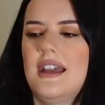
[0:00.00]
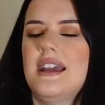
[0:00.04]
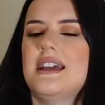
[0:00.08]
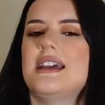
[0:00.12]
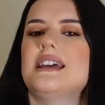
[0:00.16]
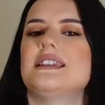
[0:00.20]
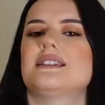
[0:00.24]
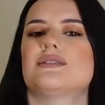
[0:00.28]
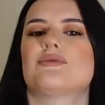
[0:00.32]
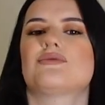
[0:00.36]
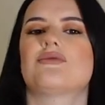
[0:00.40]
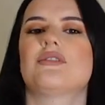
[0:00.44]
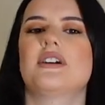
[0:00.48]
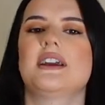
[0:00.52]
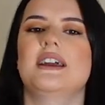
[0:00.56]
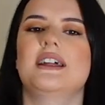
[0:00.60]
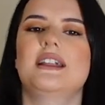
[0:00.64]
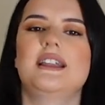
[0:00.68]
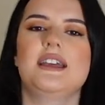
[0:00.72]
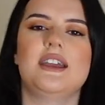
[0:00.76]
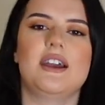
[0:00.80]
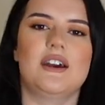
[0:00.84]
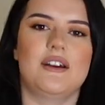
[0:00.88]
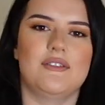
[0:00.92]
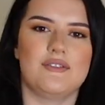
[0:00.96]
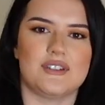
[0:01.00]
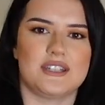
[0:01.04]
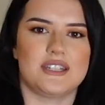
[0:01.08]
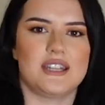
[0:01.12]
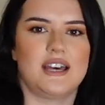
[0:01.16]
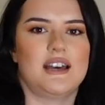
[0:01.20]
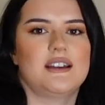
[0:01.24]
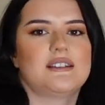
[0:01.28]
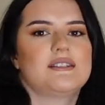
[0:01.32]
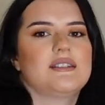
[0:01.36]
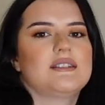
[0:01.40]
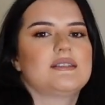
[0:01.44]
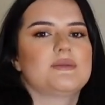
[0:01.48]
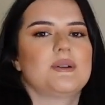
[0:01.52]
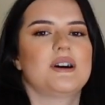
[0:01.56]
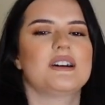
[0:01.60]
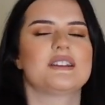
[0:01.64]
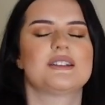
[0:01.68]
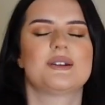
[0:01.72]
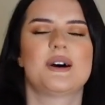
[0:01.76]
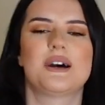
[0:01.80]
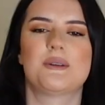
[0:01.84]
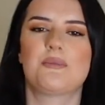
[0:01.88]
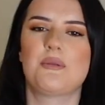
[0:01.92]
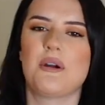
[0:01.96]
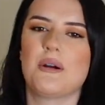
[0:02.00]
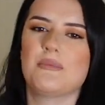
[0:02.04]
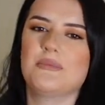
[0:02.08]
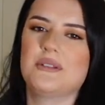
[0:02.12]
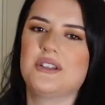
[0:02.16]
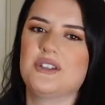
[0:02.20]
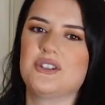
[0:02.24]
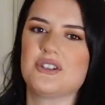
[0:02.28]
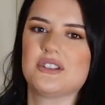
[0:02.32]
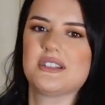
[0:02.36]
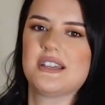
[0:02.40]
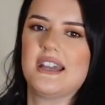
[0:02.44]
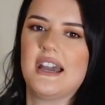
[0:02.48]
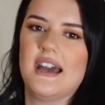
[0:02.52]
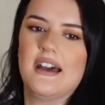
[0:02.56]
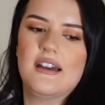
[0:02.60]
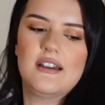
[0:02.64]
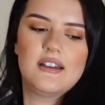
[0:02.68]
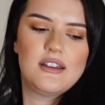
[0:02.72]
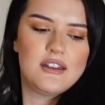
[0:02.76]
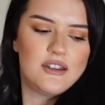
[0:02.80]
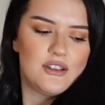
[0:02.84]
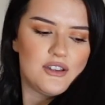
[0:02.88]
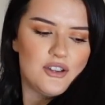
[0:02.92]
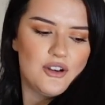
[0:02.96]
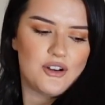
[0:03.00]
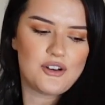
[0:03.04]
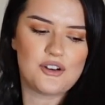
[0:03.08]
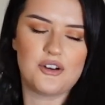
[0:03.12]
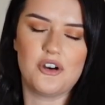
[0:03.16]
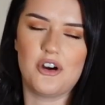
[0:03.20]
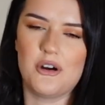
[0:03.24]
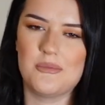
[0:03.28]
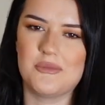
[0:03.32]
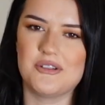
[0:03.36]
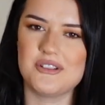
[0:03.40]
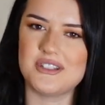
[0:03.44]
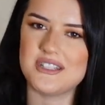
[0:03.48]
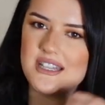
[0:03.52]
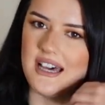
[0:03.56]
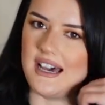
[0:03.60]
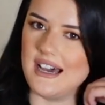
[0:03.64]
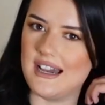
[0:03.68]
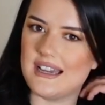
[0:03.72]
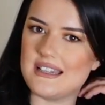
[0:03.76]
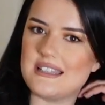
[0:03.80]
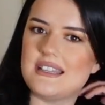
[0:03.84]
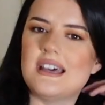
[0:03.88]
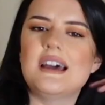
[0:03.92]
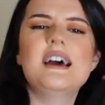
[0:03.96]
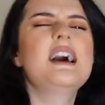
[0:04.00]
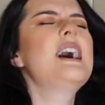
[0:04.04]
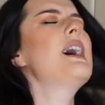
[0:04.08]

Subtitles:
It's really oversized as well. So I'd probably just get your normal size.